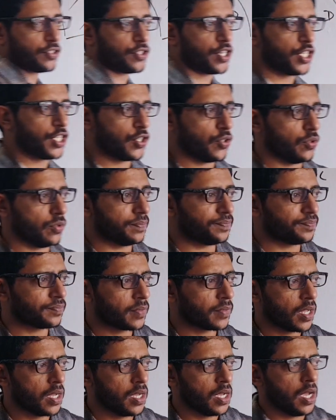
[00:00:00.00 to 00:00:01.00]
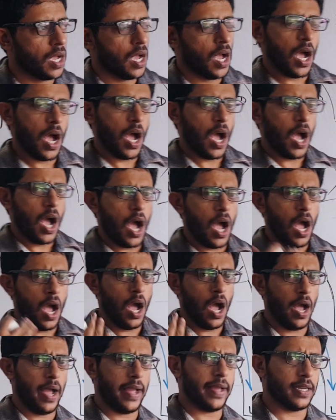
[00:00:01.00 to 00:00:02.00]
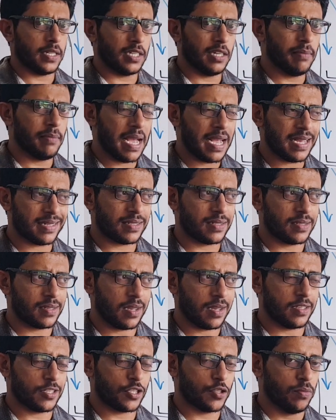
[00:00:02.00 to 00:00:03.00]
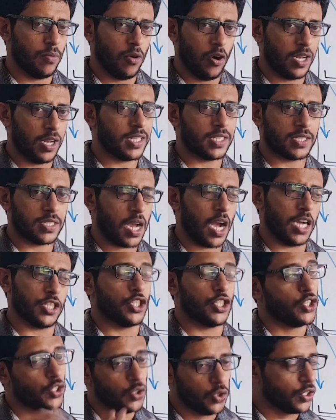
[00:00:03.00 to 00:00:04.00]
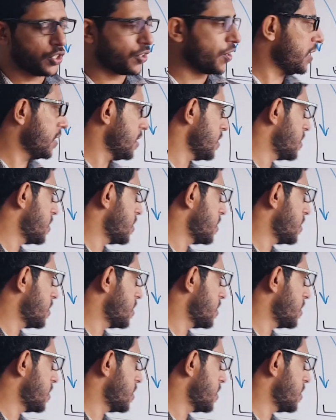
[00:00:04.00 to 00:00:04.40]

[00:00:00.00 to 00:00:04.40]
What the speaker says: ratio. Higher the mass, smaller the charge. Usually this